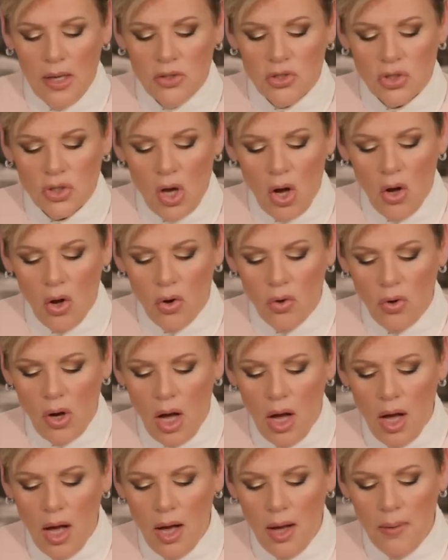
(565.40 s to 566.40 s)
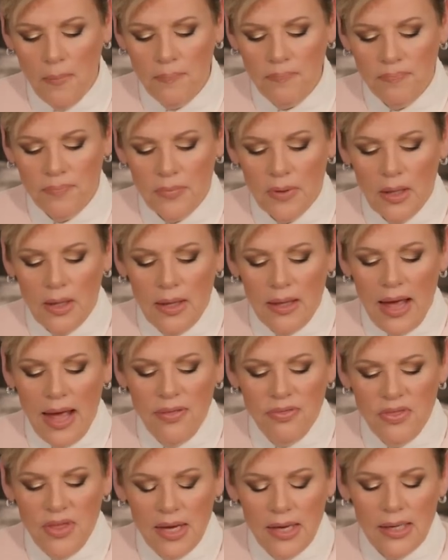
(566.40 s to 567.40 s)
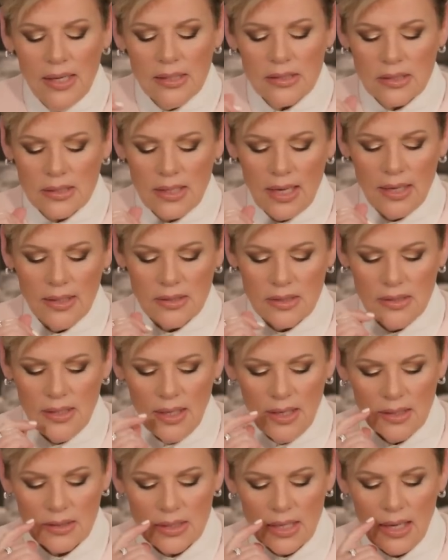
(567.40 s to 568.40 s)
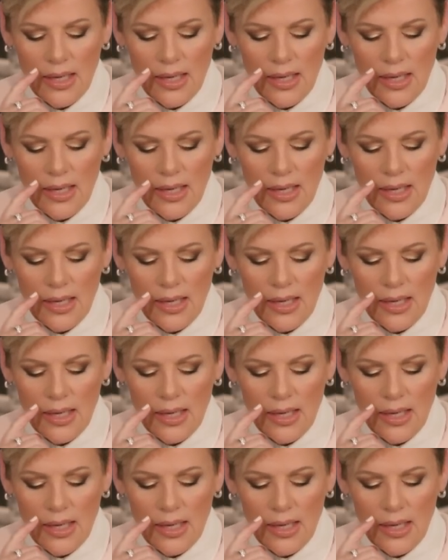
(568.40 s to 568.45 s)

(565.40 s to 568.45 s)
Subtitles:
So, and then it says this,